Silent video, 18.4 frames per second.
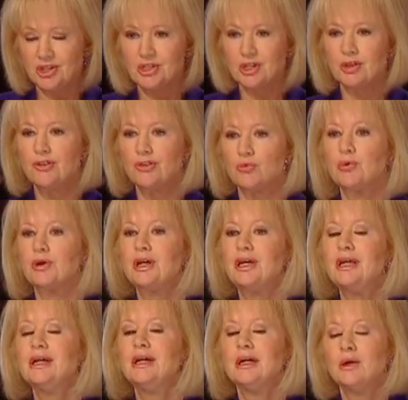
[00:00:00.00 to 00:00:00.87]
easing
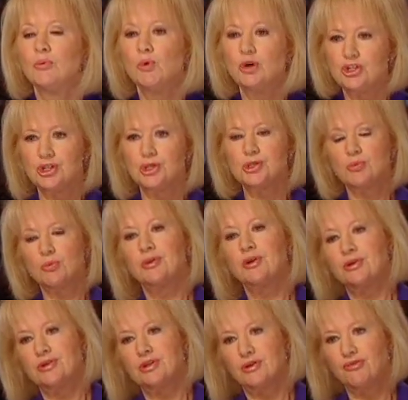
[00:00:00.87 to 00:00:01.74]
three, which is
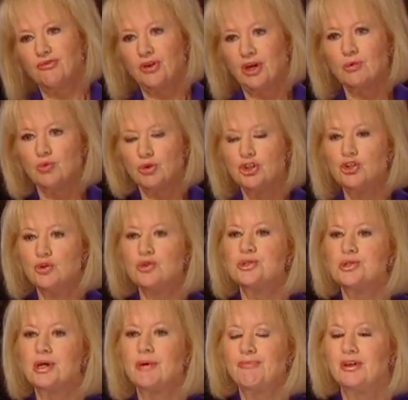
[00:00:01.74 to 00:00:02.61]
the, the, Fed would do
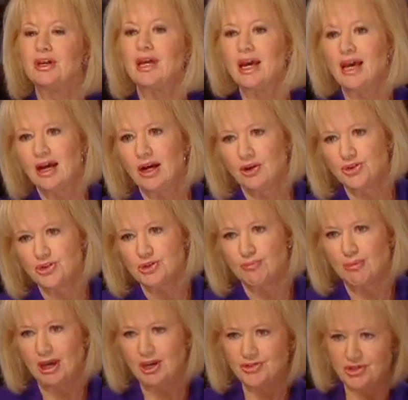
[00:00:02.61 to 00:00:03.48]
something
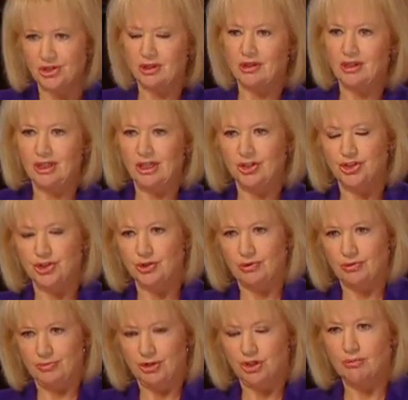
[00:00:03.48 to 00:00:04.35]
else basically
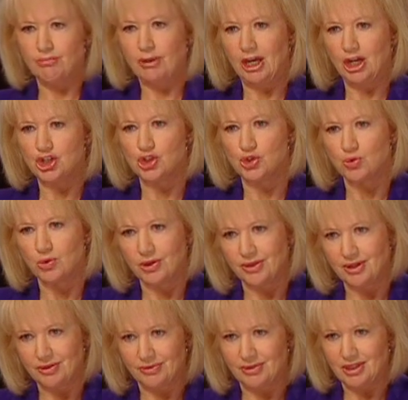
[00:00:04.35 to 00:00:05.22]
to mm-hmm. to make sure
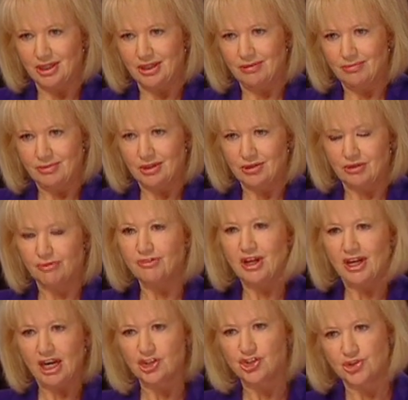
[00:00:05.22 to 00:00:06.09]
that the that the
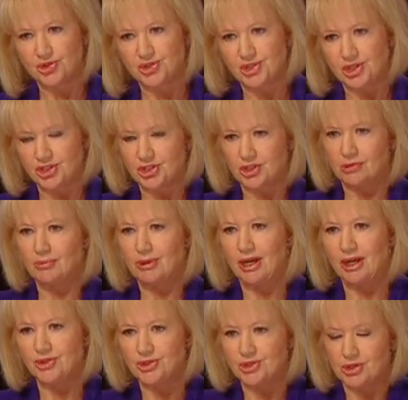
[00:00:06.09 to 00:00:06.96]
financial system
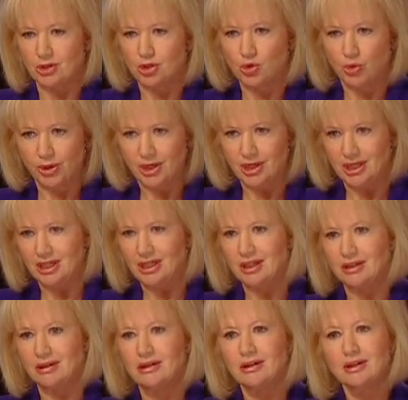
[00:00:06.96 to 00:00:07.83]
has
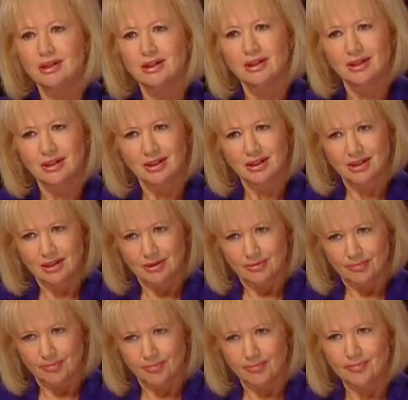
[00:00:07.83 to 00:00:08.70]
liquidity and
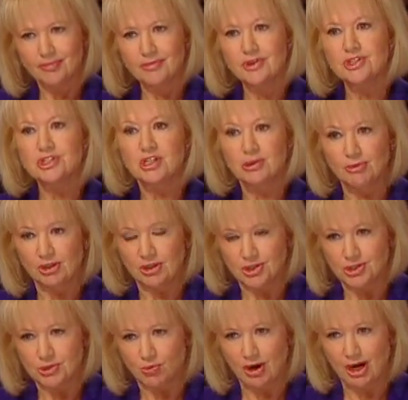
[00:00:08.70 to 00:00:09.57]
right.
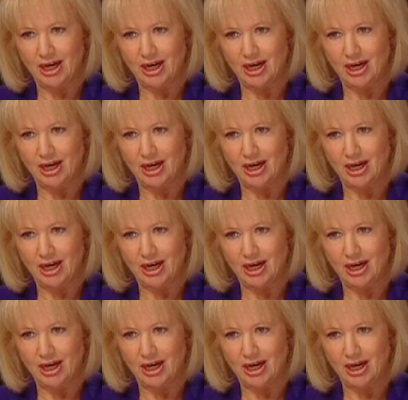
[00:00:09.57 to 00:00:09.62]
stimulus,